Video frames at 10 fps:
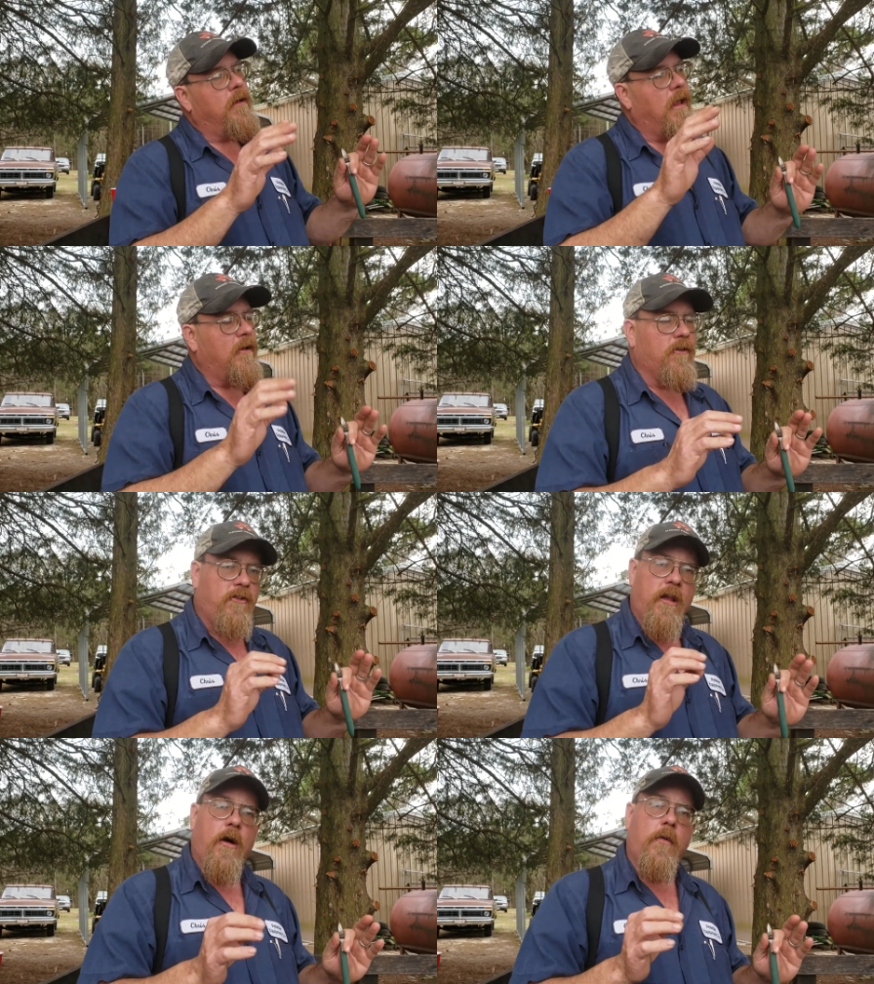they
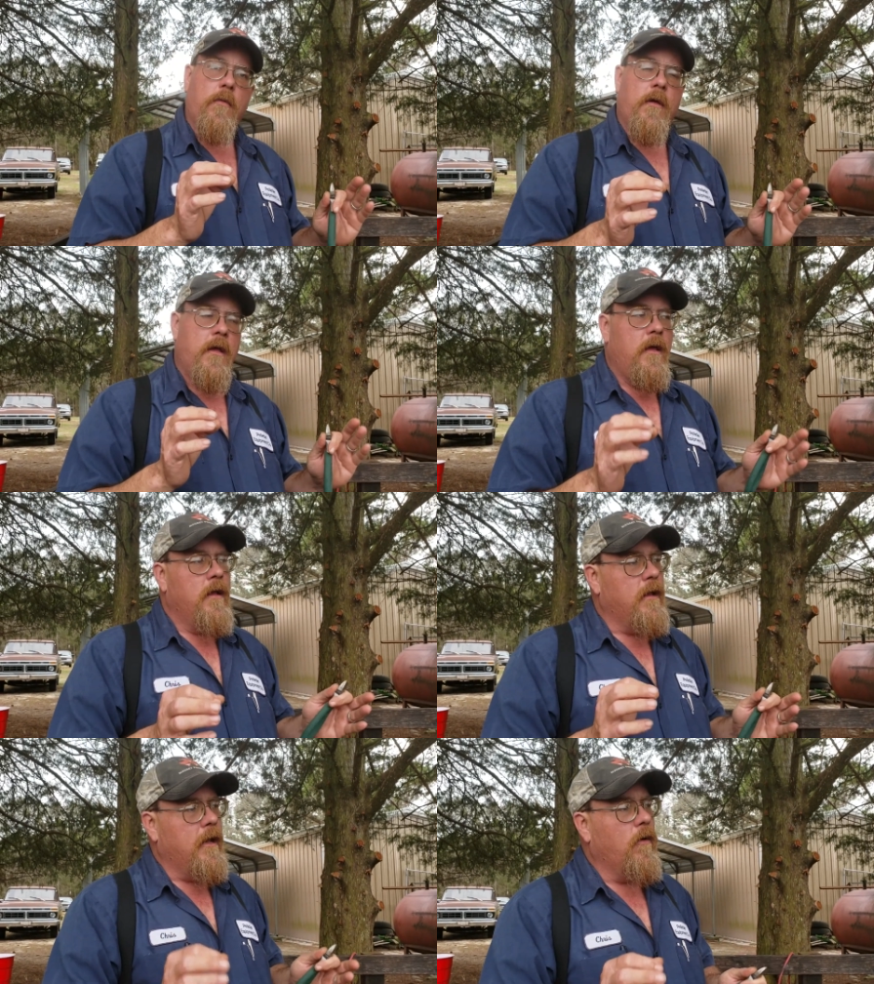just don't,
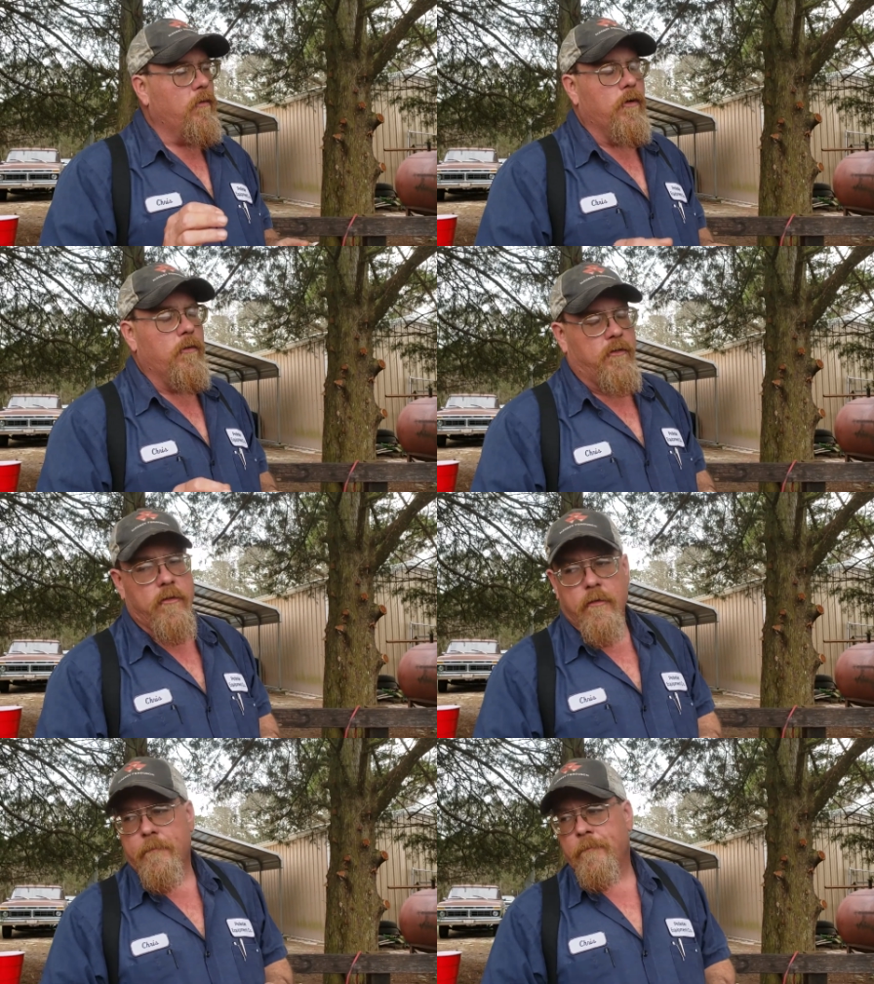they don't do as good.